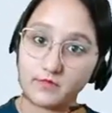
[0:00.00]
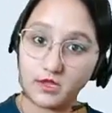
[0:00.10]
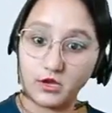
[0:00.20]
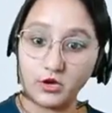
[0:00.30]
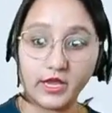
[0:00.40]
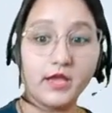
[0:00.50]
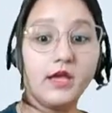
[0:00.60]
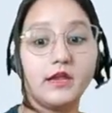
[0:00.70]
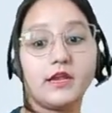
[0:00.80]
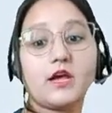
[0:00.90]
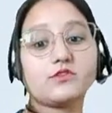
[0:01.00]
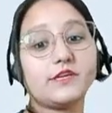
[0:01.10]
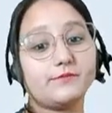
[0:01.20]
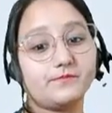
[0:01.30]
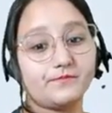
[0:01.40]
Okay, now see,
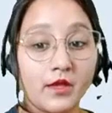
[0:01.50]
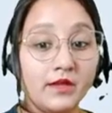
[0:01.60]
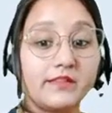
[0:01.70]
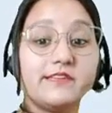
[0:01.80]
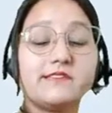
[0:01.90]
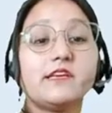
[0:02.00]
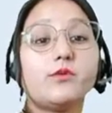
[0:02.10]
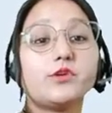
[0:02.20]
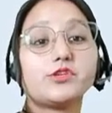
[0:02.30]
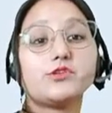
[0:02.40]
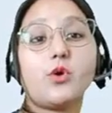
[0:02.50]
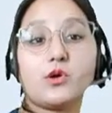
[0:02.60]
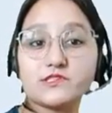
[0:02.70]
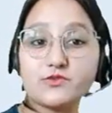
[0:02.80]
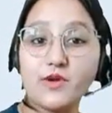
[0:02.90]
this equation
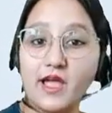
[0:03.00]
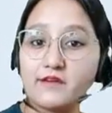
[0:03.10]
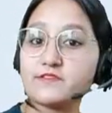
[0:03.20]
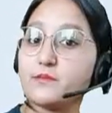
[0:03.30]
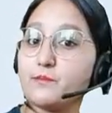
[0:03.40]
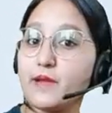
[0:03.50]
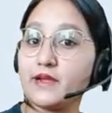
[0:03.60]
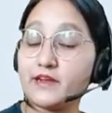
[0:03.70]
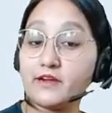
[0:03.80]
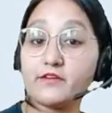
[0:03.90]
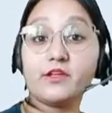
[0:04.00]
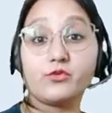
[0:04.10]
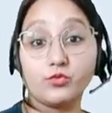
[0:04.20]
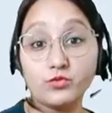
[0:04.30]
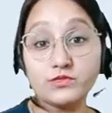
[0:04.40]
also have some mandatory
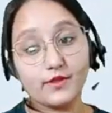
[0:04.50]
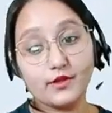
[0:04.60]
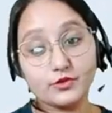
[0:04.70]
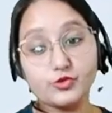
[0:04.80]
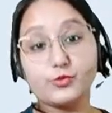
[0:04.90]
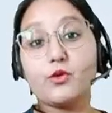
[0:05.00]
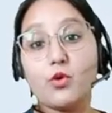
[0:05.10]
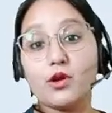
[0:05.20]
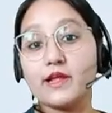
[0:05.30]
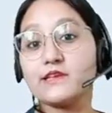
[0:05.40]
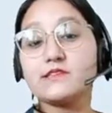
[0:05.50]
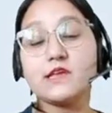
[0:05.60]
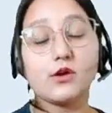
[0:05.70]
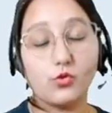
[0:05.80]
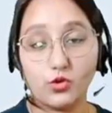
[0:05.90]
rules to be called as
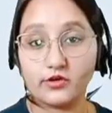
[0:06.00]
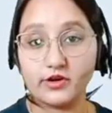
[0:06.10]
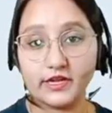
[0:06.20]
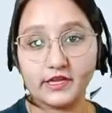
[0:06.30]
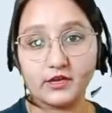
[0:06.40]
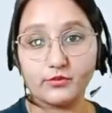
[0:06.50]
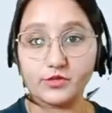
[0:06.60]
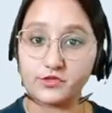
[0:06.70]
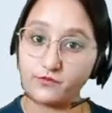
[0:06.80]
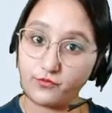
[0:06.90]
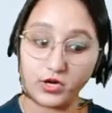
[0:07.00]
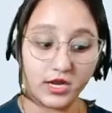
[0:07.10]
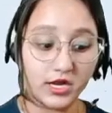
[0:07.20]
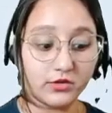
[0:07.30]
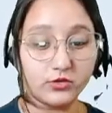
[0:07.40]
quadratic equation. What
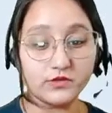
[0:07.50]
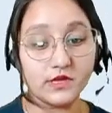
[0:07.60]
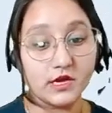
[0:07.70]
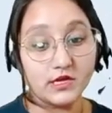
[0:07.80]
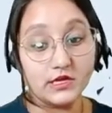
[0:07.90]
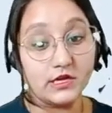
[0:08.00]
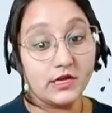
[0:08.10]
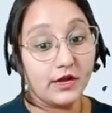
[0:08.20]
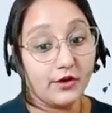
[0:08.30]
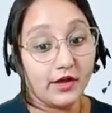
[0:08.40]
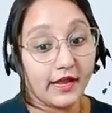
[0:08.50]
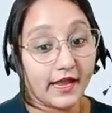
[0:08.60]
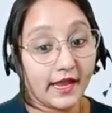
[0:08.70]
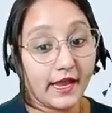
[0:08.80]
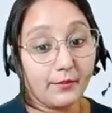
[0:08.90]
are those?
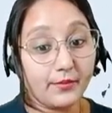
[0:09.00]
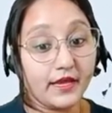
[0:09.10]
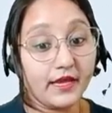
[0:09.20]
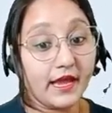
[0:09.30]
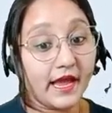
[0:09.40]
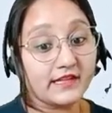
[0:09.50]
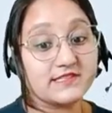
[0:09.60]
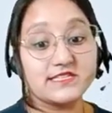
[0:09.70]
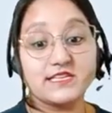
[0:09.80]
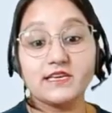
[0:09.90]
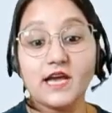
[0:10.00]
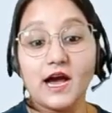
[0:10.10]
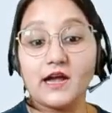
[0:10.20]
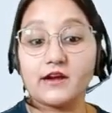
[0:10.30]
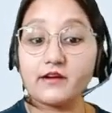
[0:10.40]
A, B and C
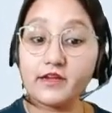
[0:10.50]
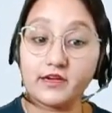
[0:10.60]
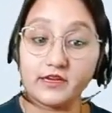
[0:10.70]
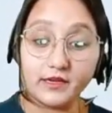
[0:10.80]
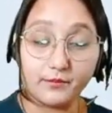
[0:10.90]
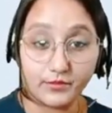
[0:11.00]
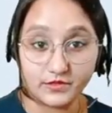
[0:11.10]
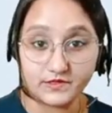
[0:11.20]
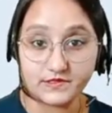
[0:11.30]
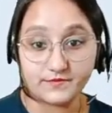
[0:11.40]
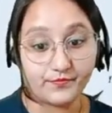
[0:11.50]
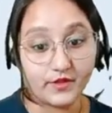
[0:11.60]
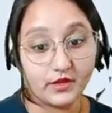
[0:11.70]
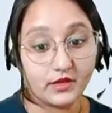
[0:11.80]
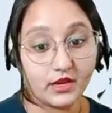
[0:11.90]
are real numbers.
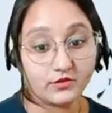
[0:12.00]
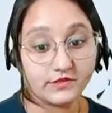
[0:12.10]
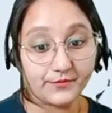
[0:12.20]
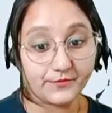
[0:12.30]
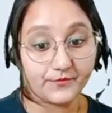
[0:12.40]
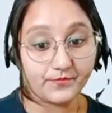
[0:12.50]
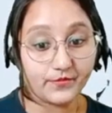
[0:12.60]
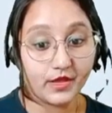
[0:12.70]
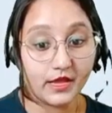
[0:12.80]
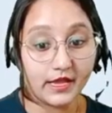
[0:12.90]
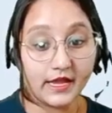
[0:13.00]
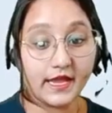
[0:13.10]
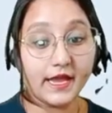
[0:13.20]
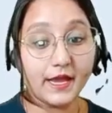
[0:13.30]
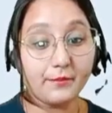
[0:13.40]
Now see,
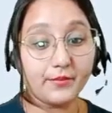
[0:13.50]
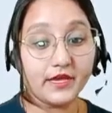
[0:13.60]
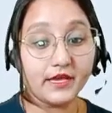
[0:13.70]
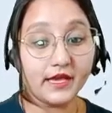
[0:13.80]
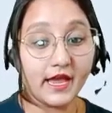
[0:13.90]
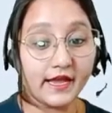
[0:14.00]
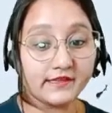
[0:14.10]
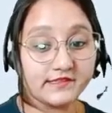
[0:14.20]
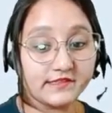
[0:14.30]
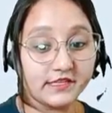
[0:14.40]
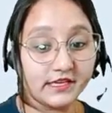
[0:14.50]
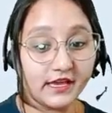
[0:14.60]
A, B and C,